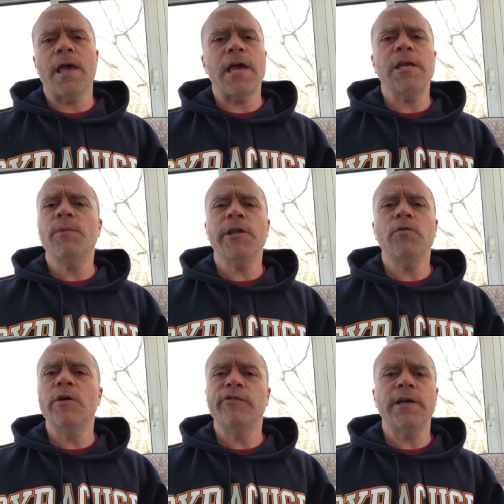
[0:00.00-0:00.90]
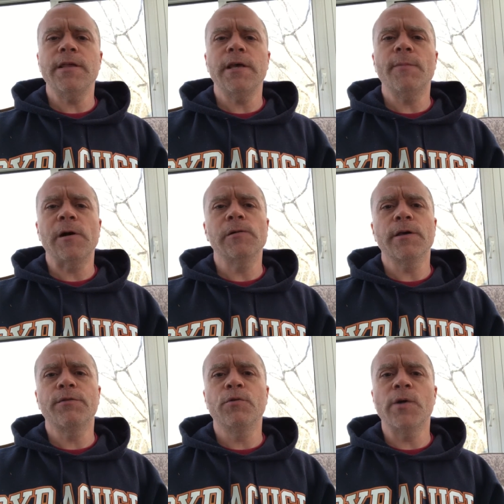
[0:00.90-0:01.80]
Anybody who knows anything about
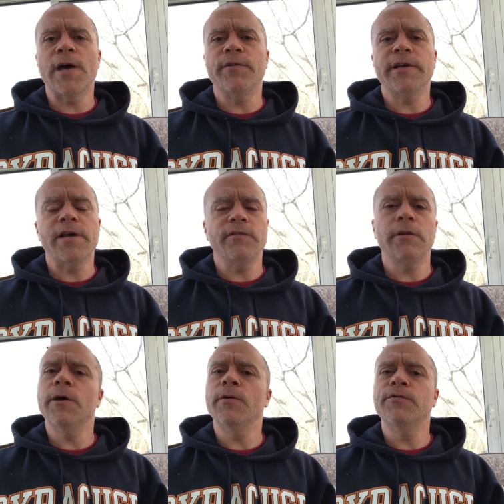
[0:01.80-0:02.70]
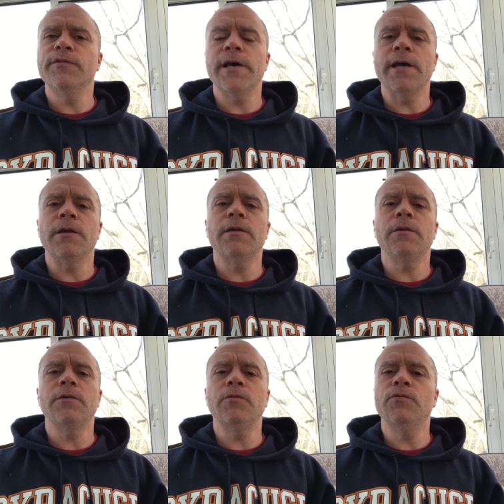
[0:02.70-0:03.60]
click-through advertising knows that
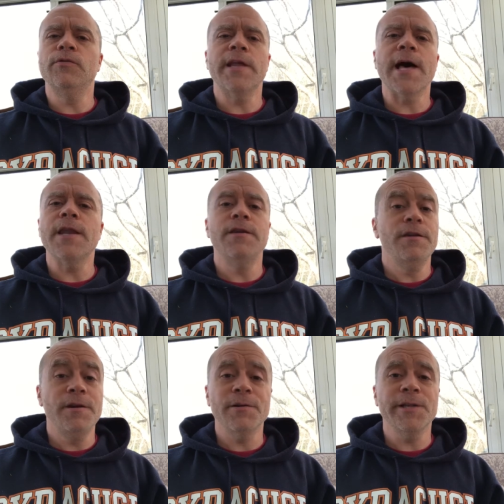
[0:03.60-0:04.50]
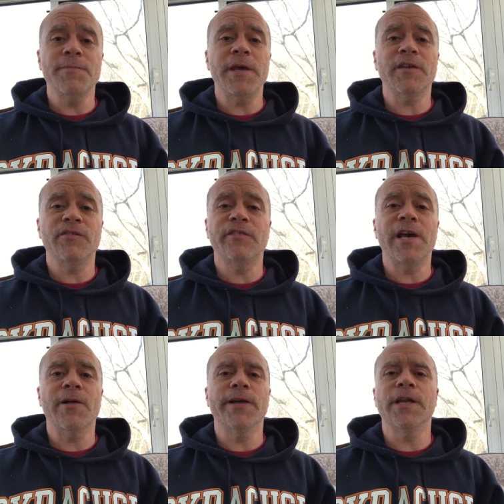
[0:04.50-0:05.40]
you do not nearly make a
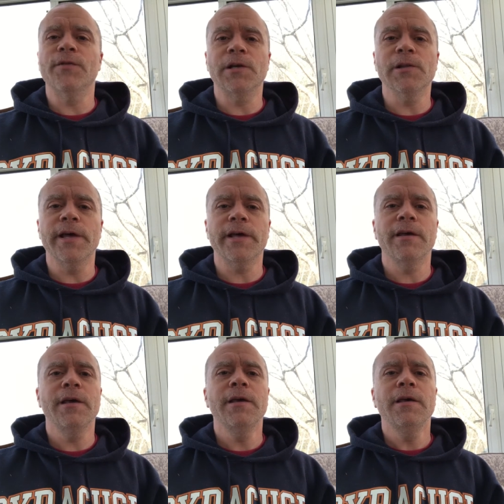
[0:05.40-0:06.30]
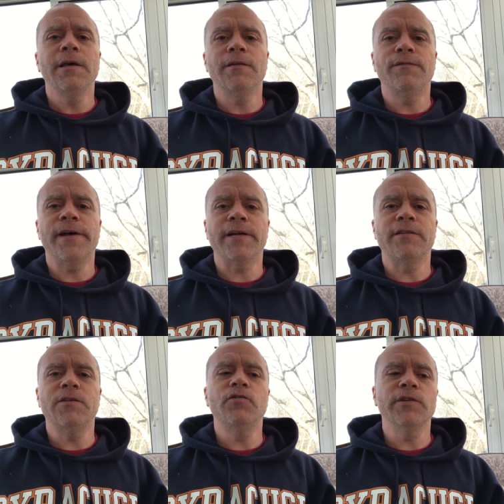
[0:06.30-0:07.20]
sale on every click. In
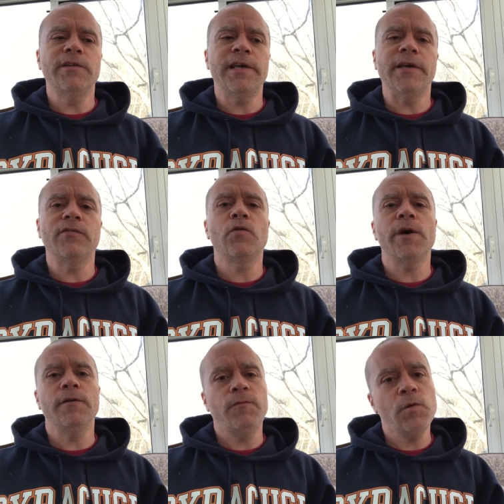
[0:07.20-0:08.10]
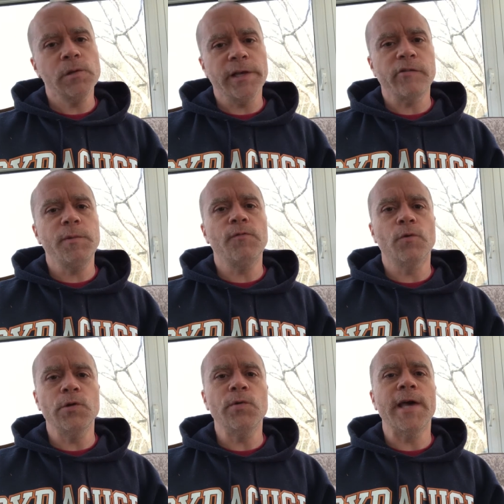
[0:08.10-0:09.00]
fact, it usually takes quite a few clicks
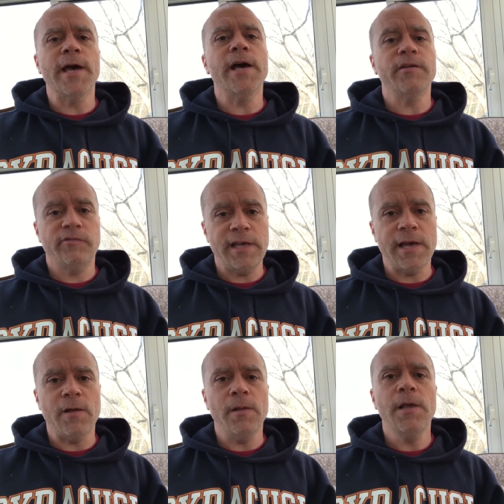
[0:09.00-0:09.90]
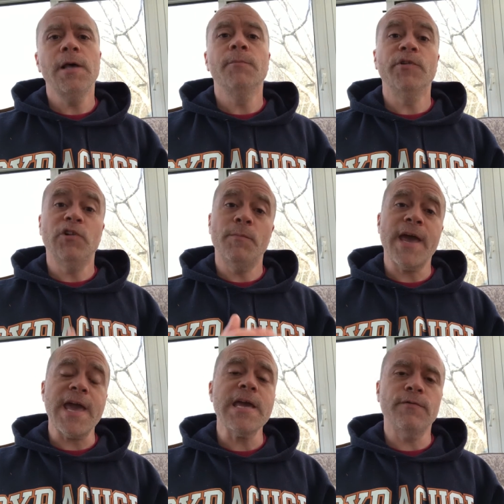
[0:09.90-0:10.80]
before you get a sale, but you're
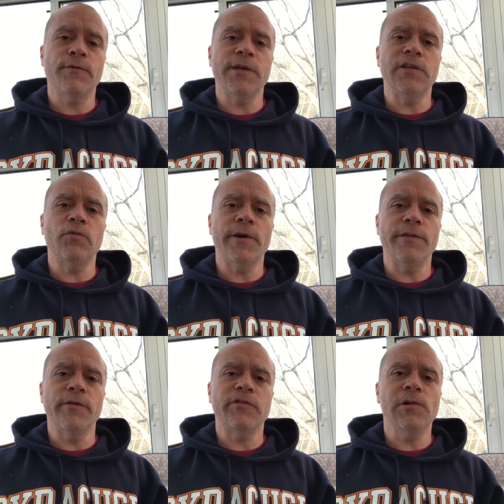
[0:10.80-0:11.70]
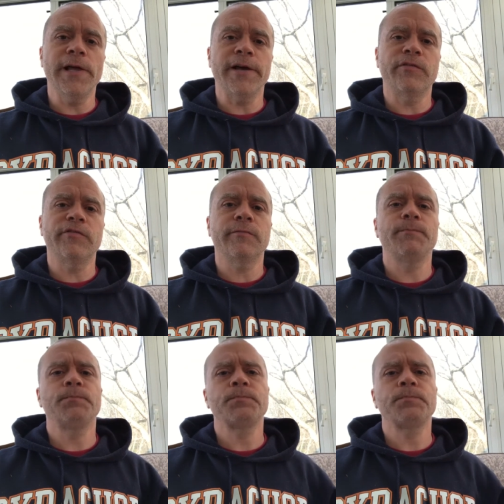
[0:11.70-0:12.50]
paying for each one of those clicks.